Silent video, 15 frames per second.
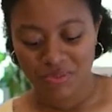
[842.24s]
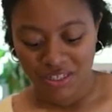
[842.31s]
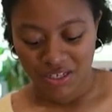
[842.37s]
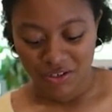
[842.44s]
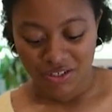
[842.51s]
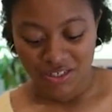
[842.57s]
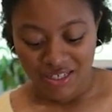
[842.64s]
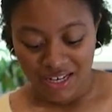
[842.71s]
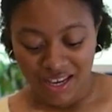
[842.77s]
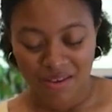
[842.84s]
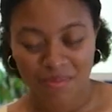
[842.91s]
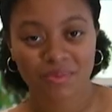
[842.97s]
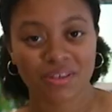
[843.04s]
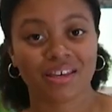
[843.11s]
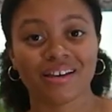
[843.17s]
here today
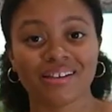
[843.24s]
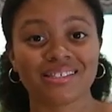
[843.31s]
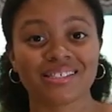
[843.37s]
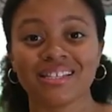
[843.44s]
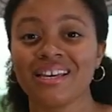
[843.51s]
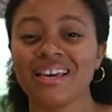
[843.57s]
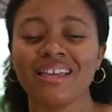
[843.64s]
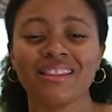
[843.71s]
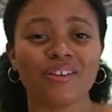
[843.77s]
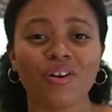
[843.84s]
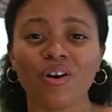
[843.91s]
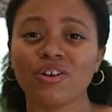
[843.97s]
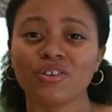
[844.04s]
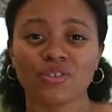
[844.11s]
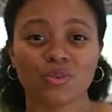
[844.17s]
because they're
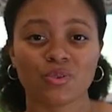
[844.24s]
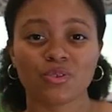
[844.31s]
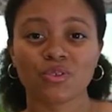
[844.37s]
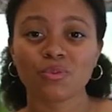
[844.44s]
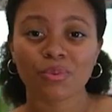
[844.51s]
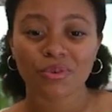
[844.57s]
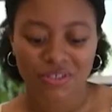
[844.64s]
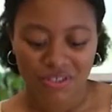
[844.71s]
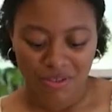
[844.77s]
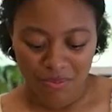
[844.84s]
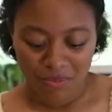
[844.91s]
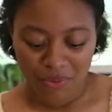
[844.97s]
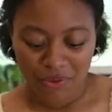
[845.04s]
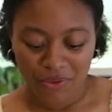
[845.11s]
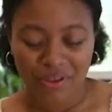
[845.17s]
also super
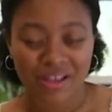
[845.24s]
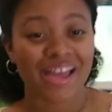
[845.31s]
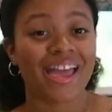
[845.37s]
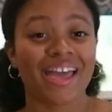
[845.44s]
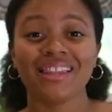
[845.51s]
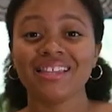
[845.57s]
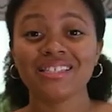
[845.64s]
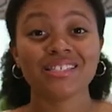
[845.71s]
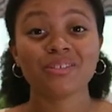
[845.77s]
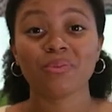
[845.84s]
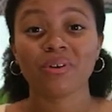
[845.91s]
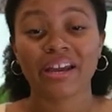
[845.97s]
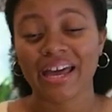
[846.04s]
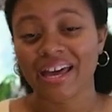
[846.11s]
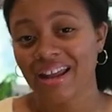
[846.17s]
simple, and this is what I
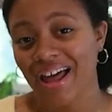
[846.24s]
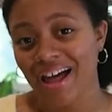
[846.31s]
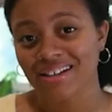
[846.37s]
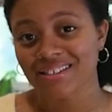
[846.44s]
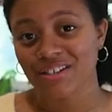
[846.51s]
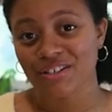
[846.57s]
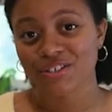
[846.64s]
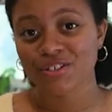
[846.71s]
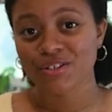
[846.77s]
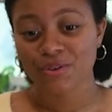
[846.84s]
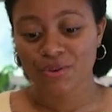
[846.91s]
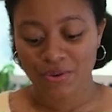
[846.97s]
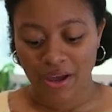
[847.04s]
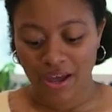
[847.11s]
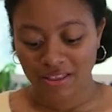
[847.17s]
had access
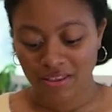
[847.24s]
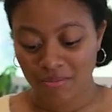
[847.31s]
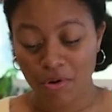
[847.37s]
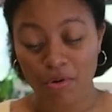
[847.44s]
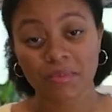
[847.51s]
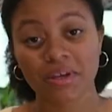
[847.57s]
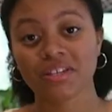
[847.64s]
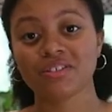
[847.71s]
to at the moment.